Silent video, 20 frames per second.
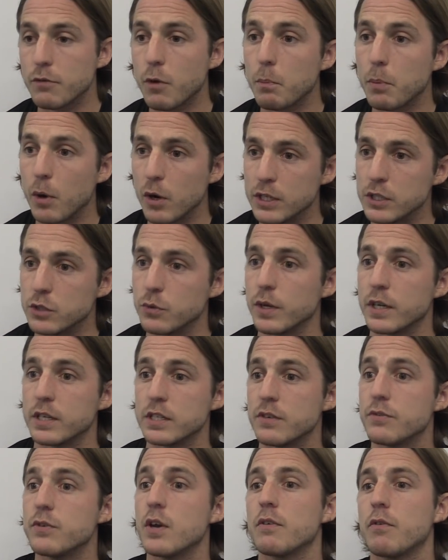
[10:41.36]
buy into it, because
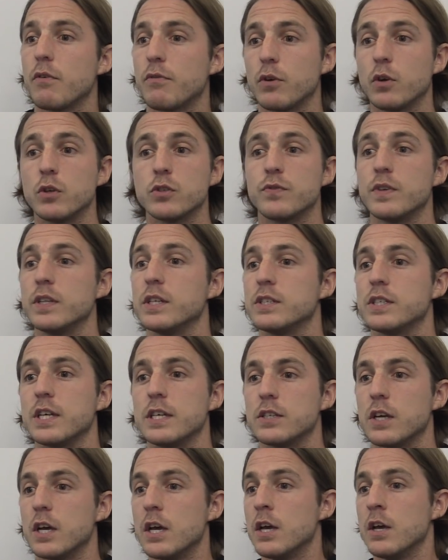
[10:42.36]
if you have a philosophy that
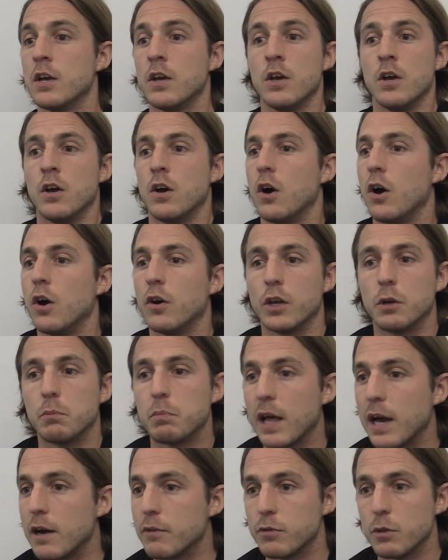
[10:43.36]
says I'm going to
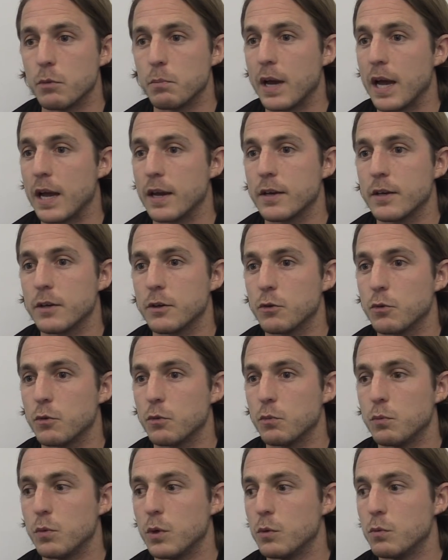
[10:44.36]
play out from the back,
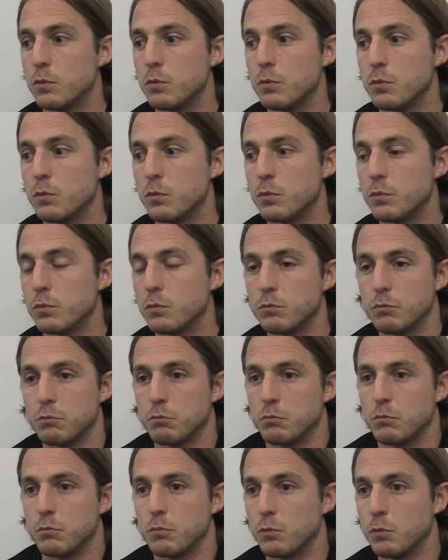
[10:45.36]
well,
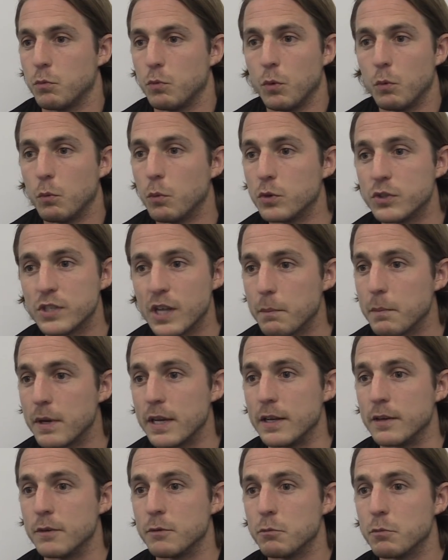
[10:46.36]
what does that
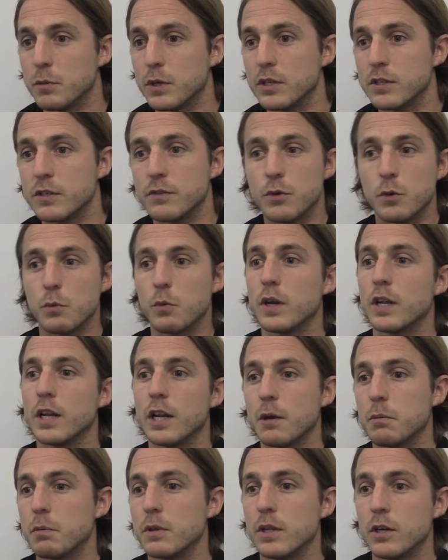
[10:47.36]
mean? Because if you're 1-0
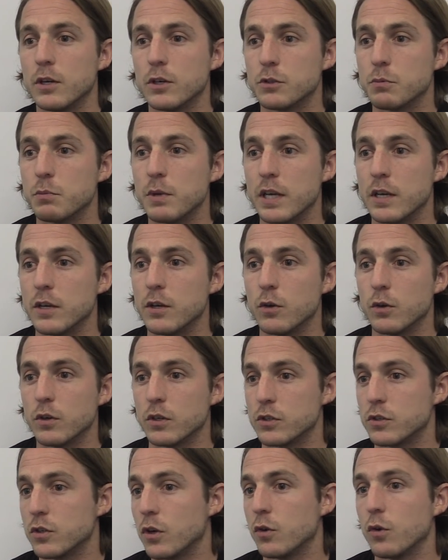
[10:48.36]
up in the last minute, you're not going
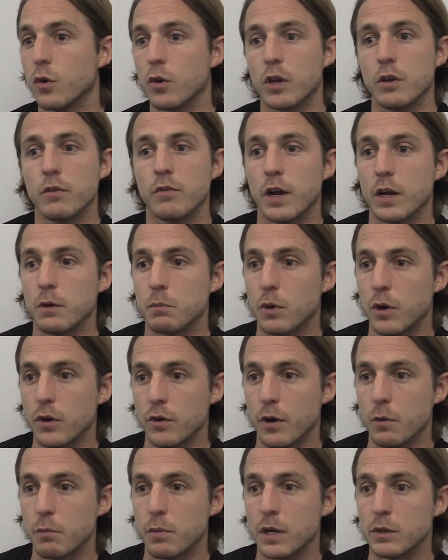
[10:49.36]
to start knocking it around by
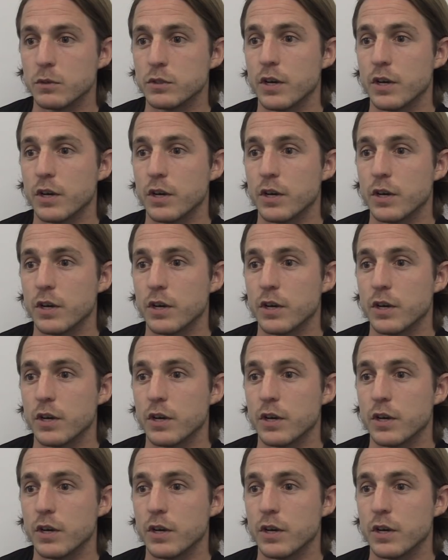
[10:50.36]
your own penalty.